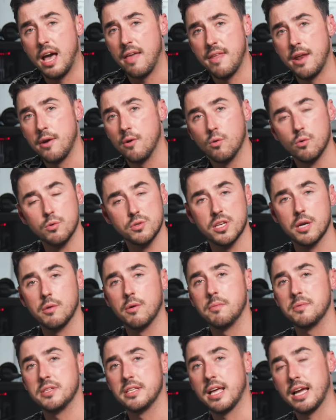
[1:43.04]
then also
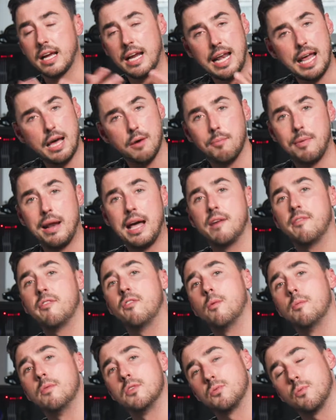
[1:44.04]
up to their cloud
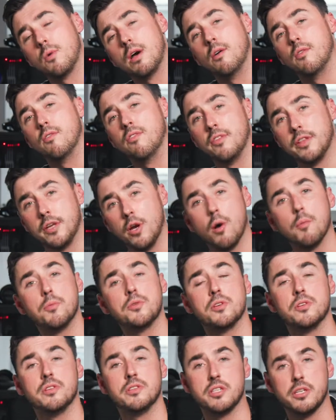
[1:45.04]
platform as well for the
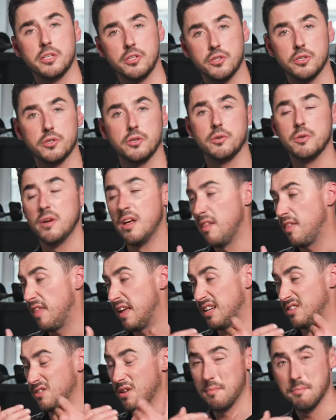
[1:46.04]
option to do
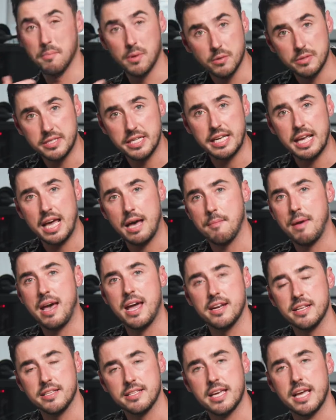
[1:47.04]
things like multicam
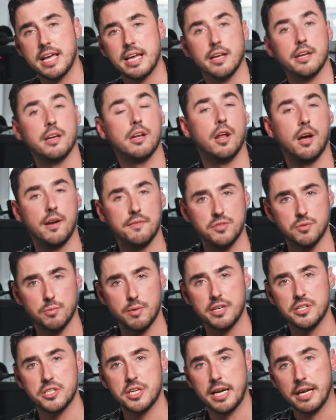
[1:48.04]
editing and live
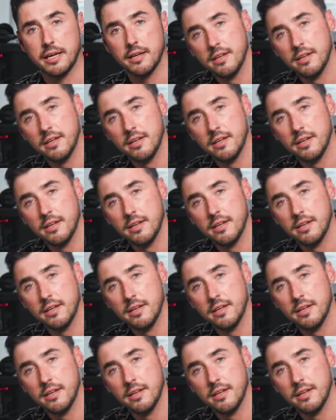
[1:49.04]
switching.